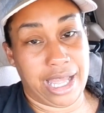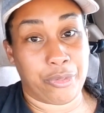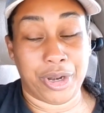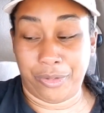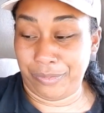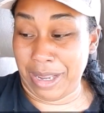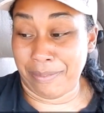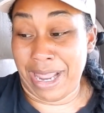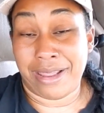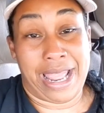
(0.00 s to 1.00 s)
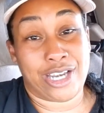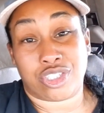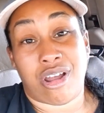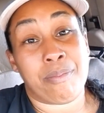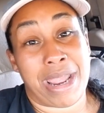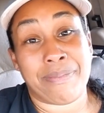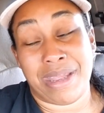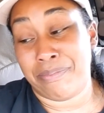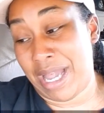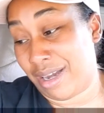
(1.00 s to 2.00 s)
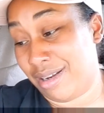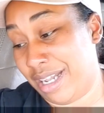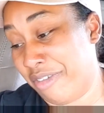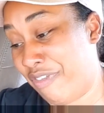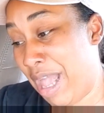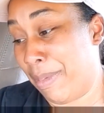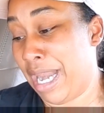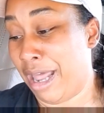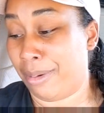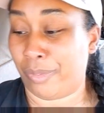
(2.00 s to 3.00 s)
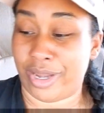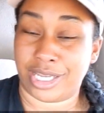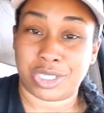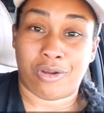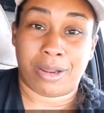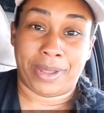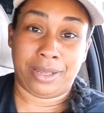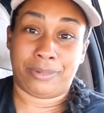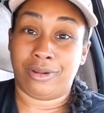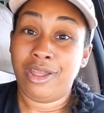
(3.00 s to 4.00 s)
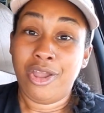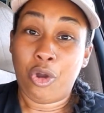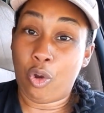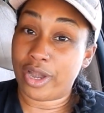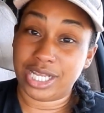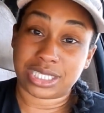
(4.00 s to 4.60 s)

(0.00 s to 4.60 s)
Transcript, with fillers: I don't know. It may Angel Soft may be better than the Family Dollar brand toilet paper, or